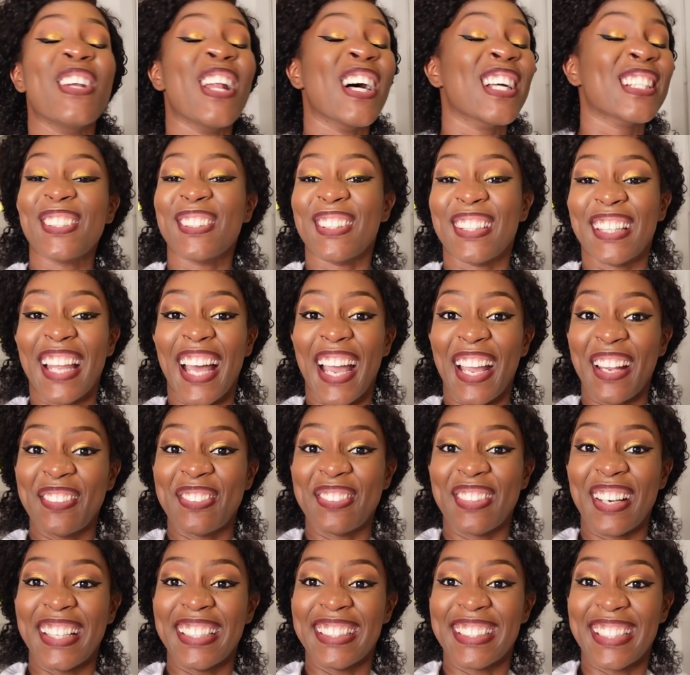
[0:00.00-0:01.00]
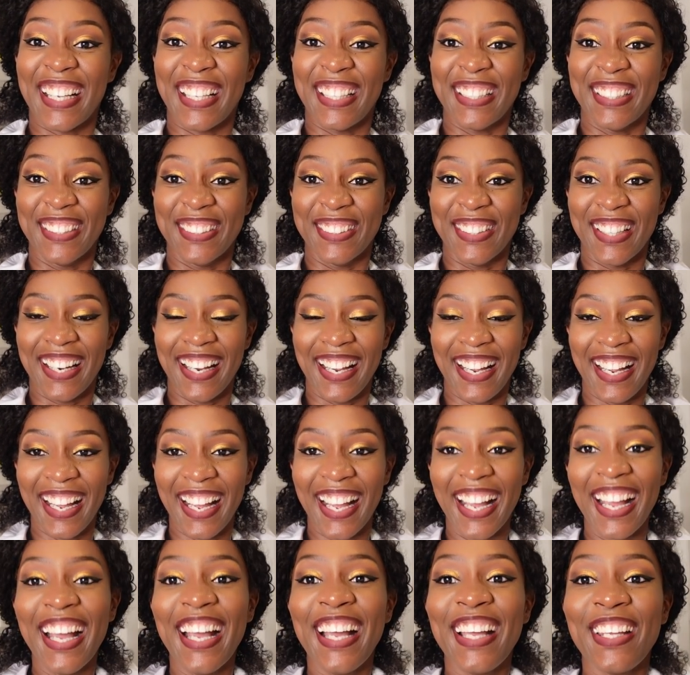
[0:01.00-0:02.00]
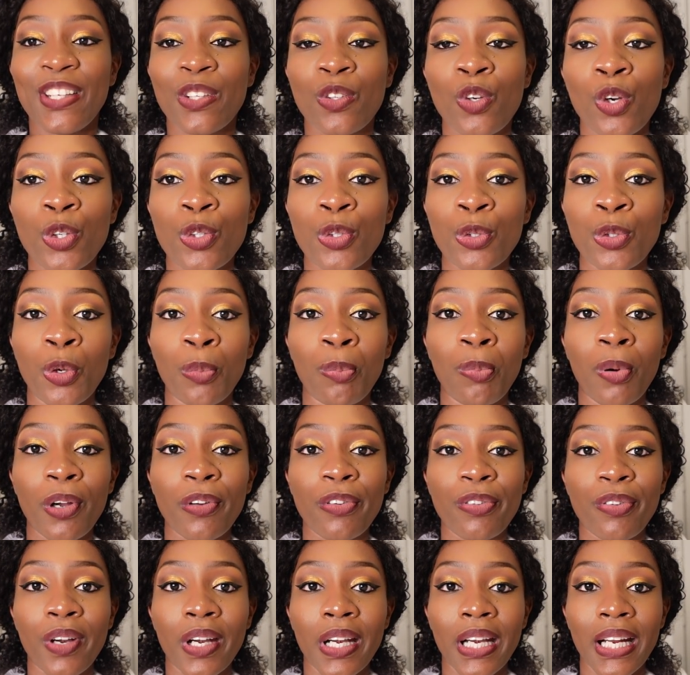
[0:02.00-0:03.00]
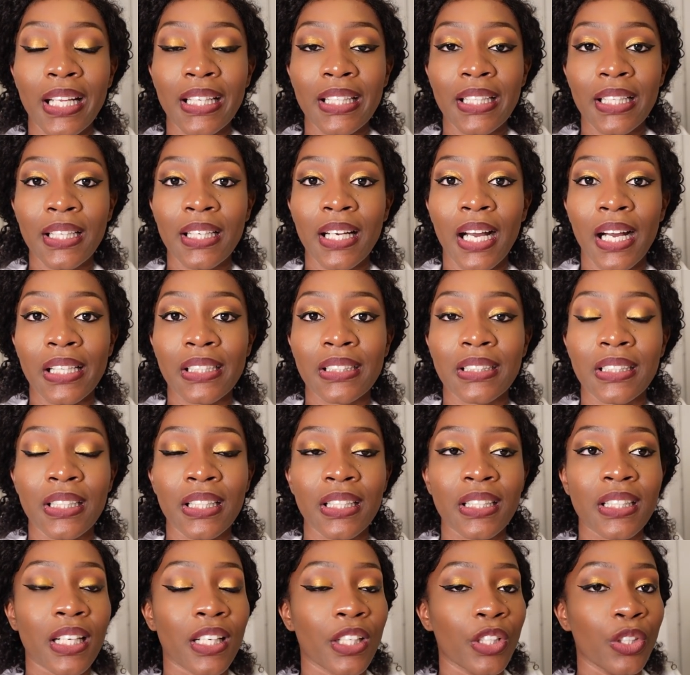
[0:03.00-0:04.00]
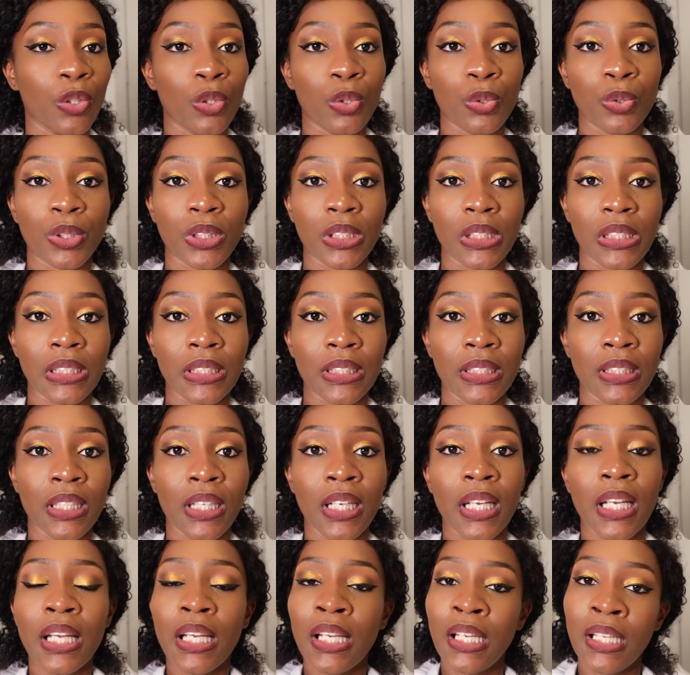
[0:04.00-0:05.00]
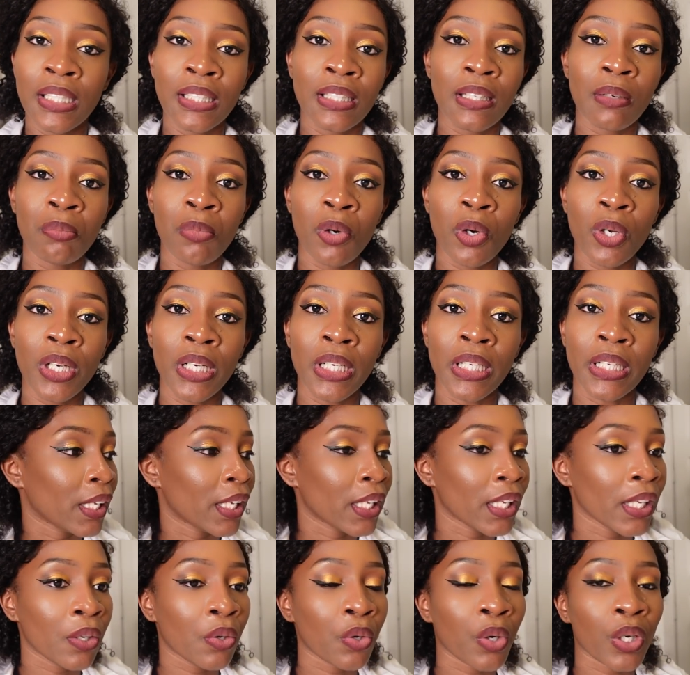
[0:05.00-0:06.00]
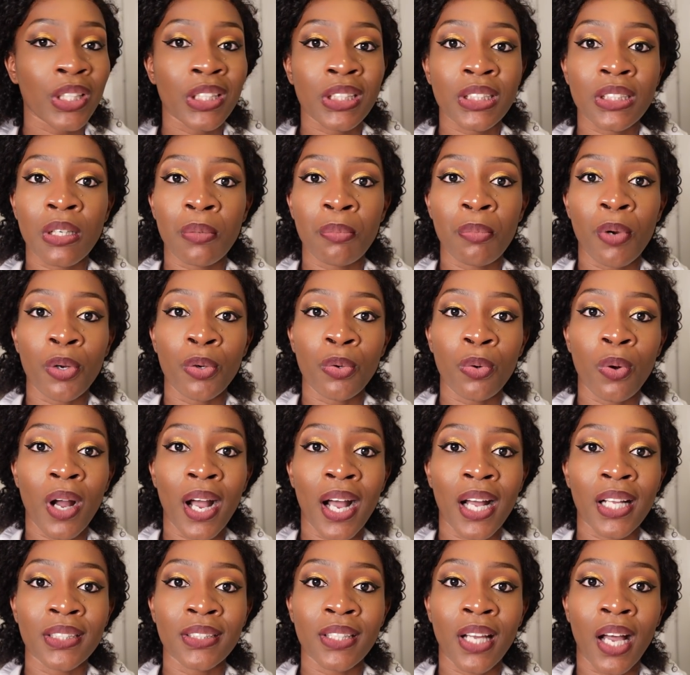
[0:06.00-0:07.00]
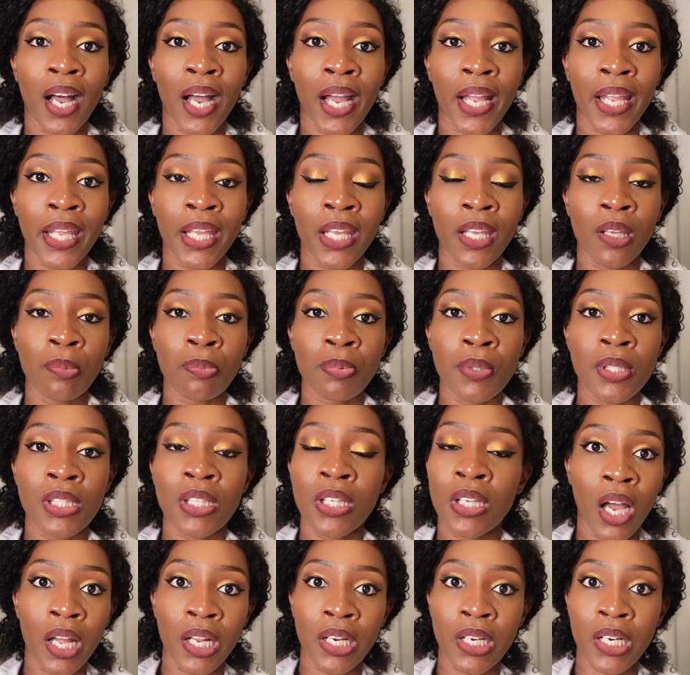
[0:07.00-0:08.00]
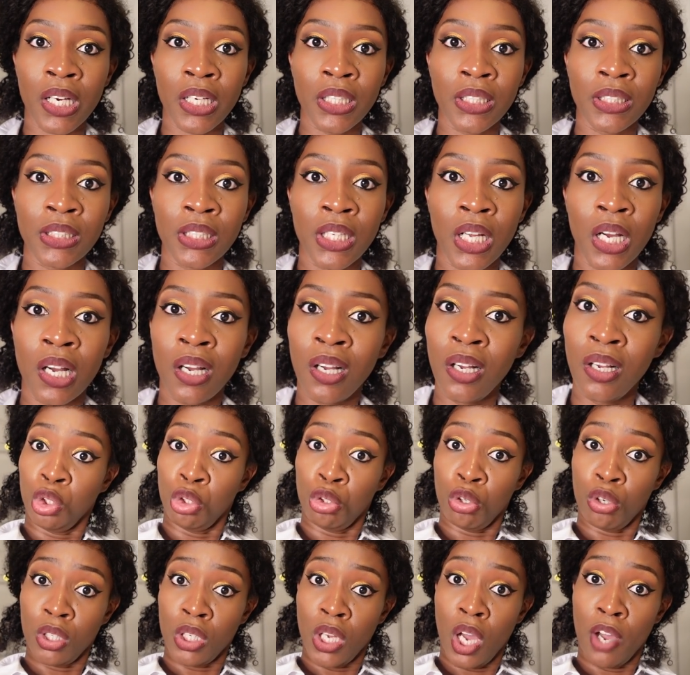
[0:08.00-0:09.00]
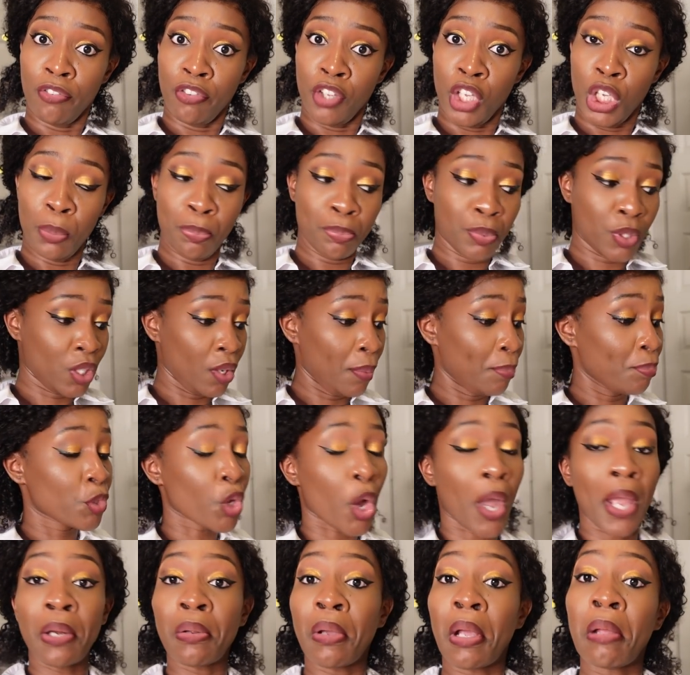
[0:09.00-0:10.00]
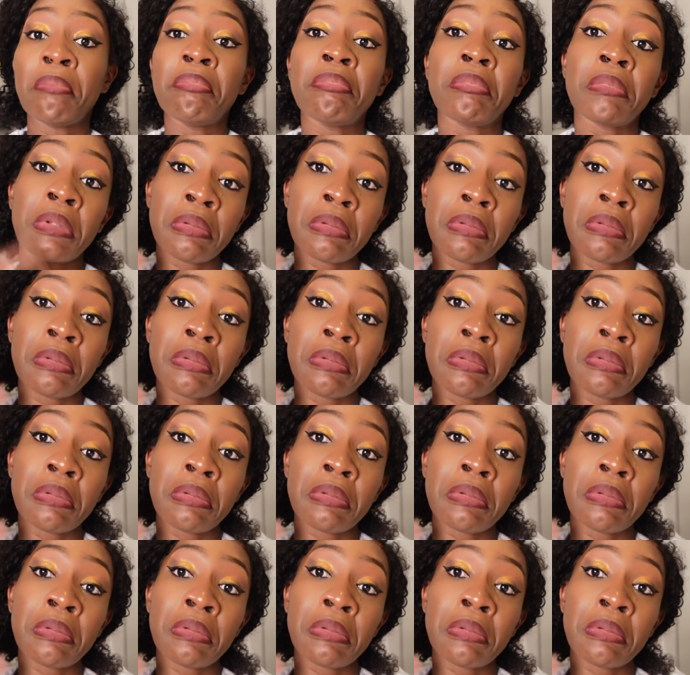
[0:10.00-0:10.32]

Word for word: that's your life, I tell you, eh? You go to your boyfriend and then accidentally you lose this. In the morning, he got someone who has high hips. And right now, you don't have hips. So anyway,